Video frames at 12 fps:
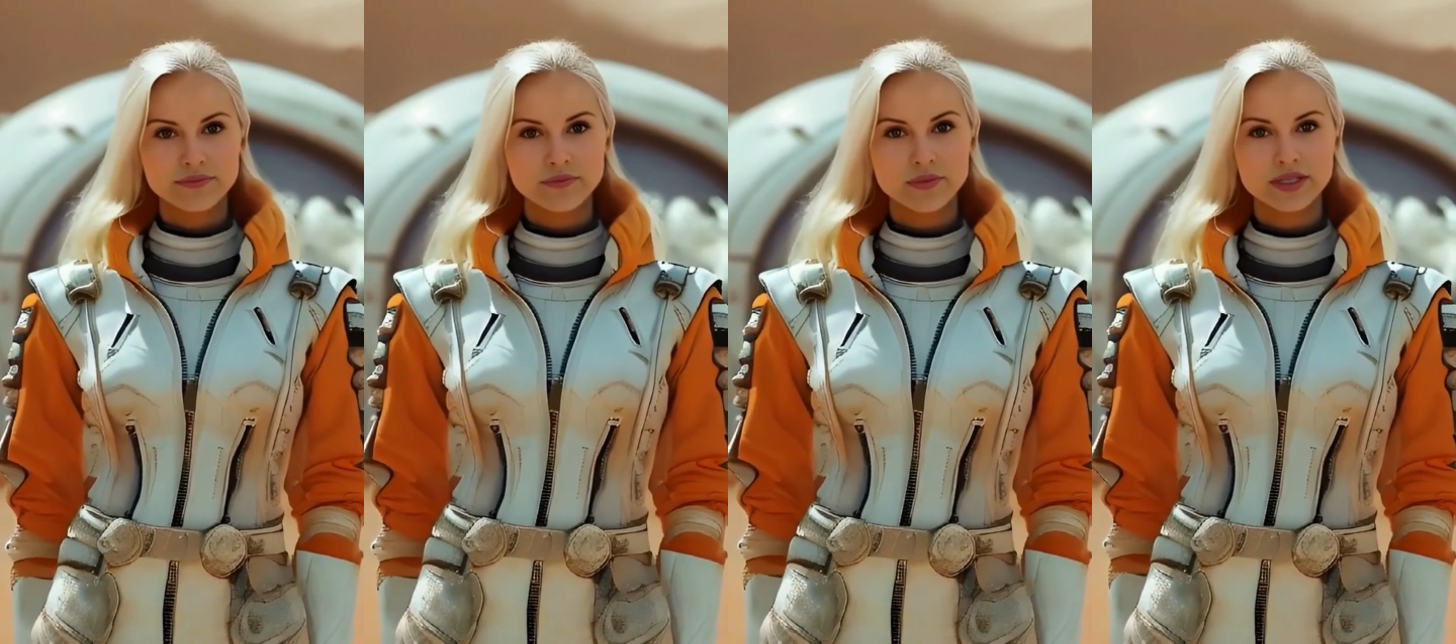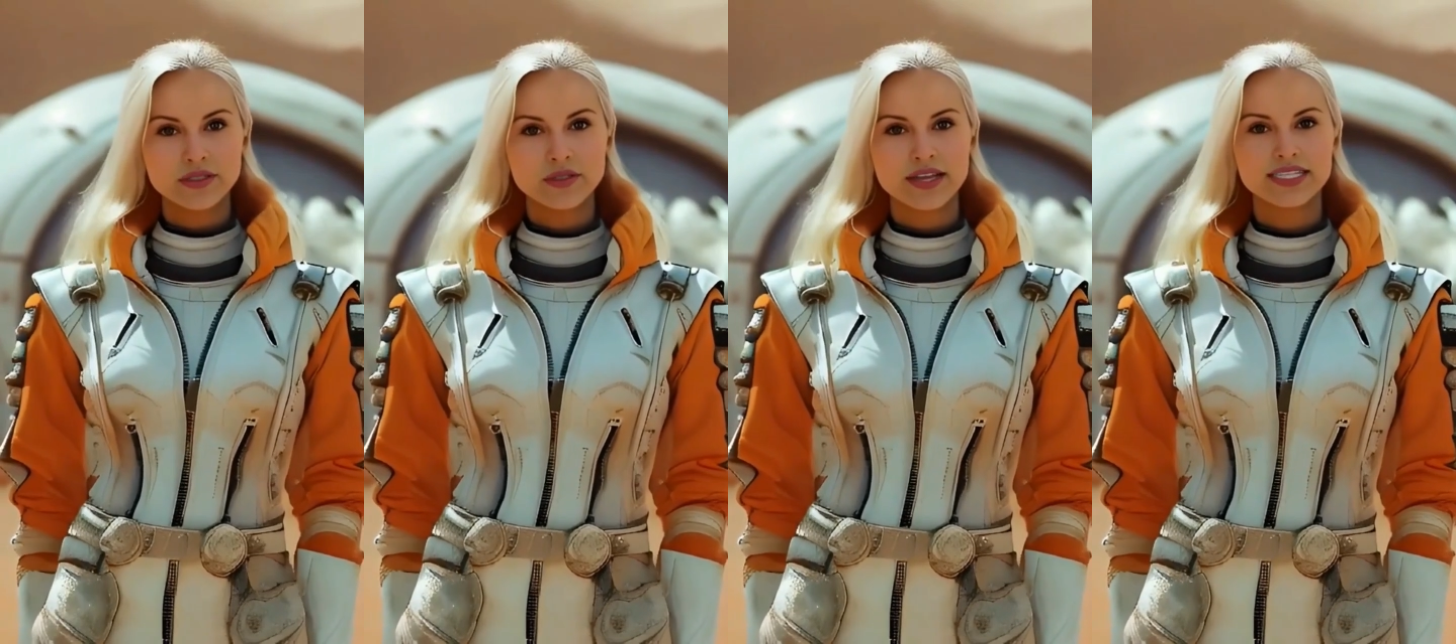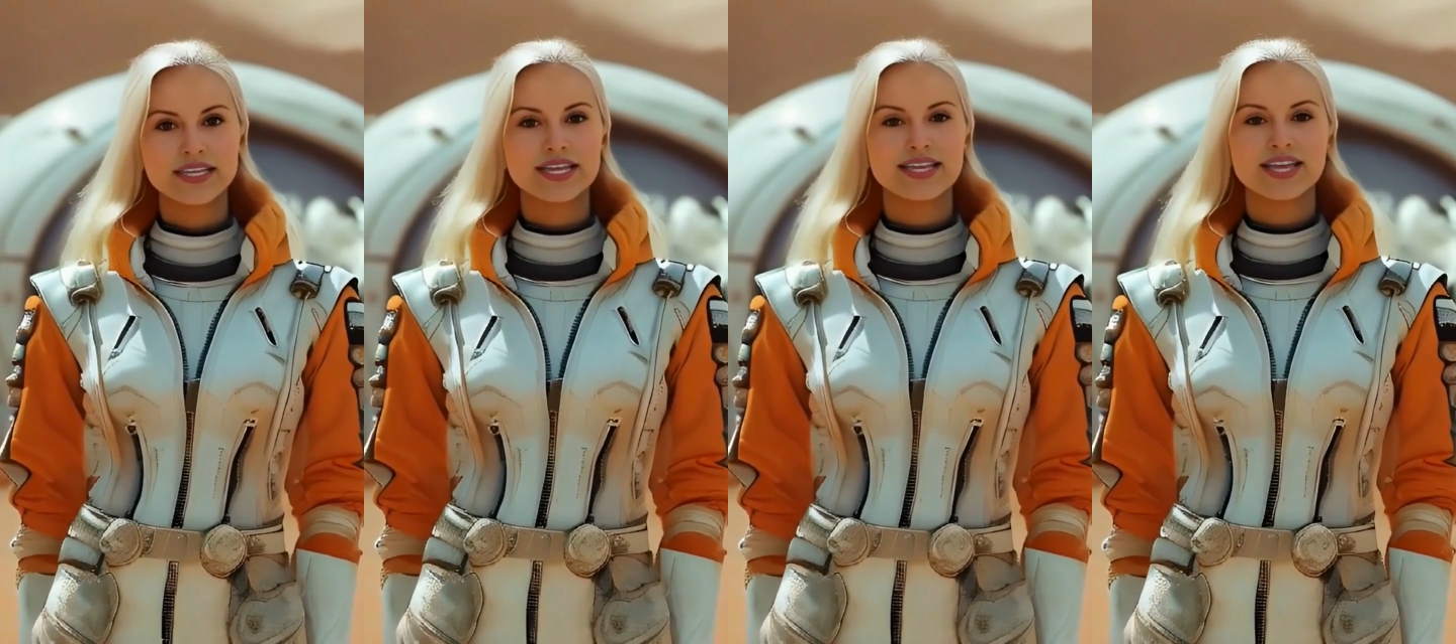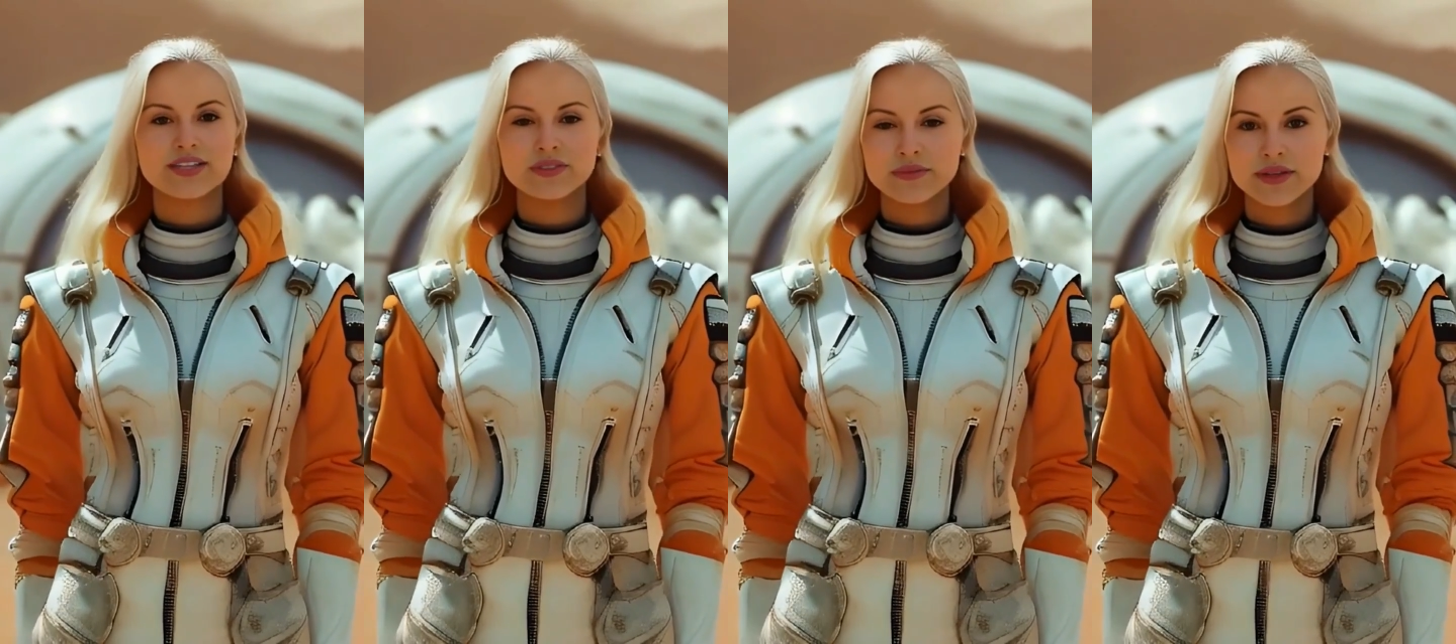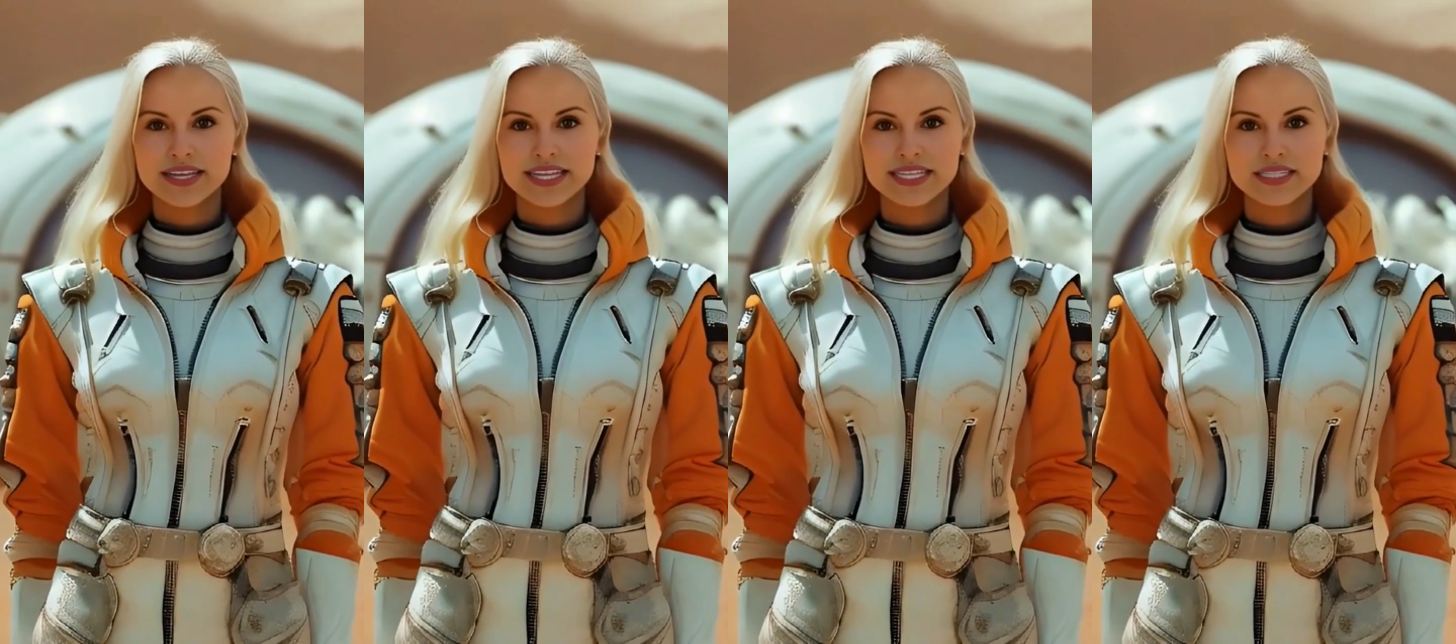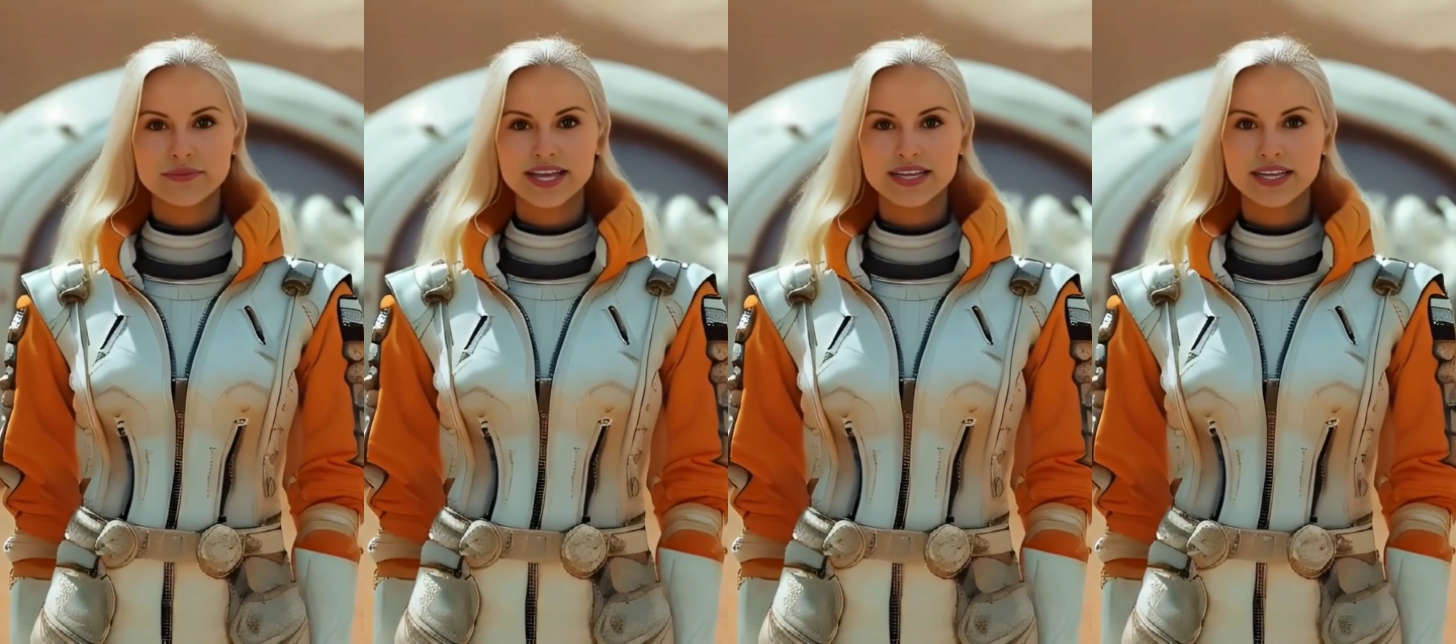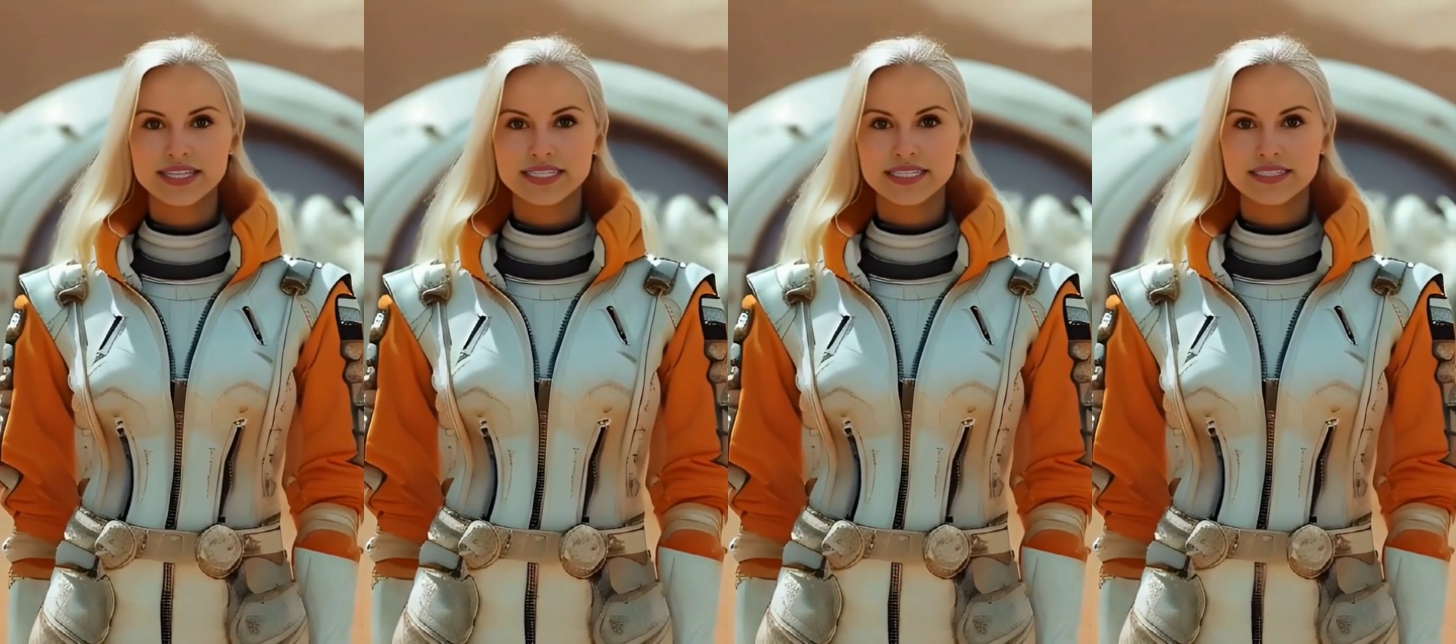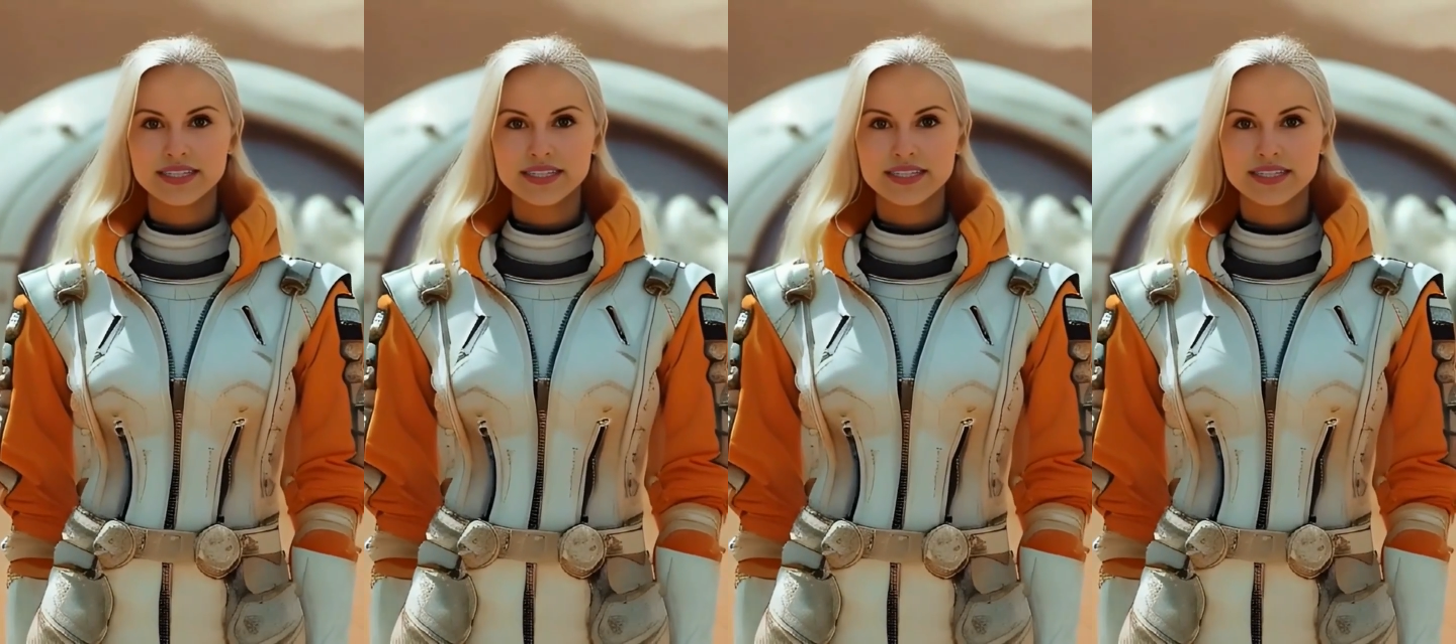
With a trained eye honed by years of analyzing